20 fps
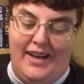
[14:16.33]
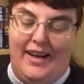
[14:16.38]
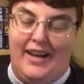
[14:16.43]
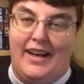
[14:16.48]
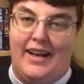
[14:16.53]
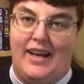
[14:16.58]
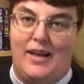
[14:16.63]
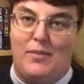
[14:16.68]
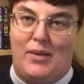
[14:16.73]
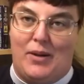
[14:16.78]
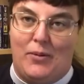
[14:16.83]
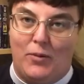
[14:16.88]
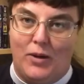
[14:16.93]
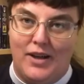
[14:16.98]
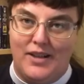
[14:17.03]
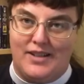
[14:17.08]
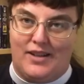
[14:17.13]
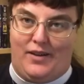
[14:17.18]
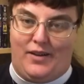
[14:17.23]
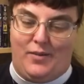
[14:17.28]
Amy
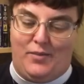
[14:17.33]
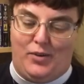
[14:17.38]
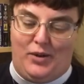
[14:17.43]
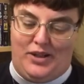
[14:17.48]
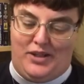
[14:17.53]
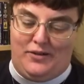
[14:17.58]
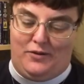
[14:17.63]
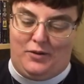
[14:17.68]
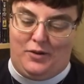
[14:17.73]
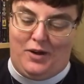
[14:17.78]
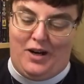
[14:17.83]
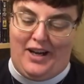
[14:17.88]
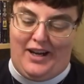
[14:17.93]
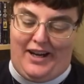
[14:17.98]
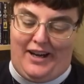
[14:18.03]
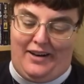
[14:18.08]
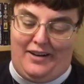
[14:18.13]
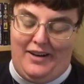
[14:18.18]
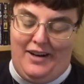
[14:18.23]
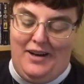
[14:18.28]
was on the point of
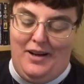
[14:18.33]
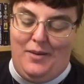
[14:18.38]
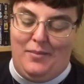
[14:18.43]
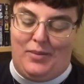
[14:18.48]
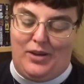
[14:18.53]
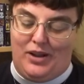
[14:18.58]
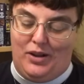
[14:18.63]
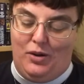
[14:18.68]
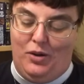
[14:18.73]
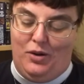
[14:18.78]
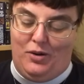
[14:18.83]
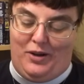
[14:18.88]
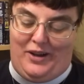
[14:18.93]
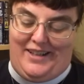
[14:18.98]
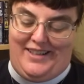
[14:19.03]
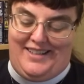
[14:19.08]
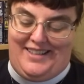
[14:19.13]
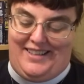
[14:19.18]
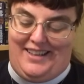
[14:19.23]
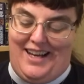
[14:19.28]
crying, but Laurie
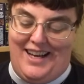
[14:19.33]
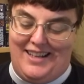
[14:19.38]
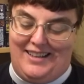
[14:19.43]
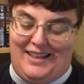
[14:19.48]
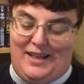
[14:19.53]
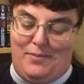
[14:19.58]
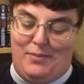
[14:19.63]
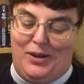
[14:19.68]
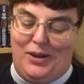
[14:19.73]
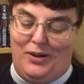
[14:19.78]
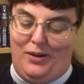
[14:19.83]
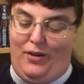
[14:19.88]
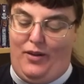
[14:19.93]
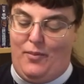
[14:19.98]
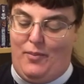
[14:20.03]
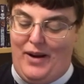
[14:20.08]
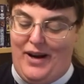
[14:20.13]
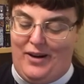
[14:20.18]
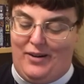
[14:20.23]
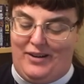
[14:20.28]
slyly pulled the
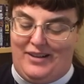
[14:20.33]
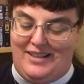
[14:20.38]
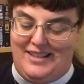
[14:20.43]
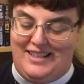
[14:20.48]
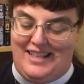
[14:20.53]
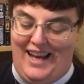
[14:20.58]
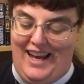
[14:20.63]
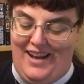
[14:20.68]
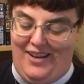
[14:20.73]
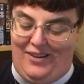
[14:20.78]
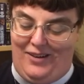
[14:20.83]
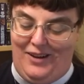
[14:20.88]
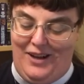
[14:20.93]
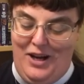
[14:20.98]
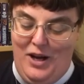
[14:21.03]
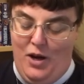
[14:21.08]
parrot's tail,